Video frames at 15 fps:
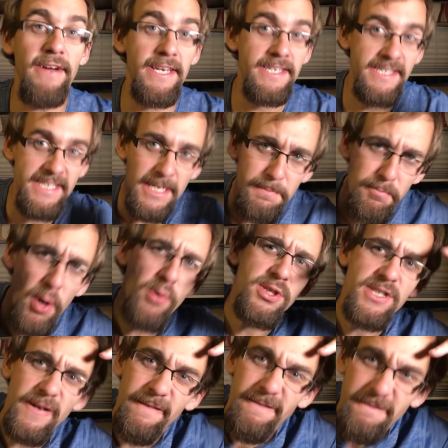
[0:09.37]
I did
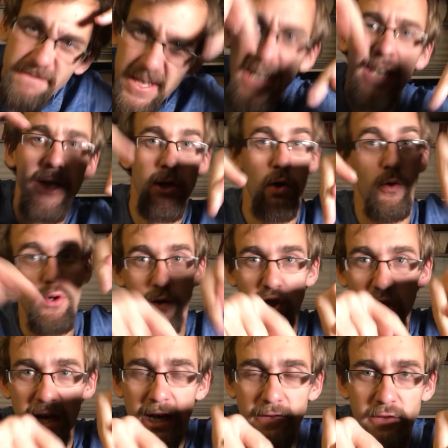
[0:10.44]
post a video. Go
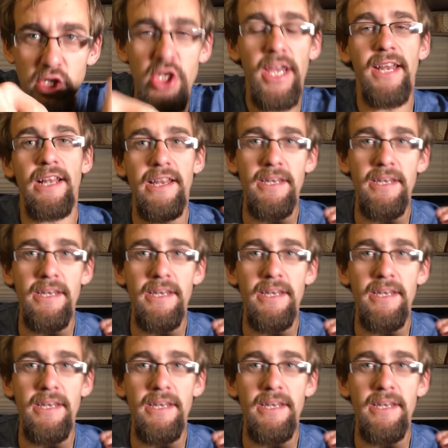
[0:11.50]
check out the channel.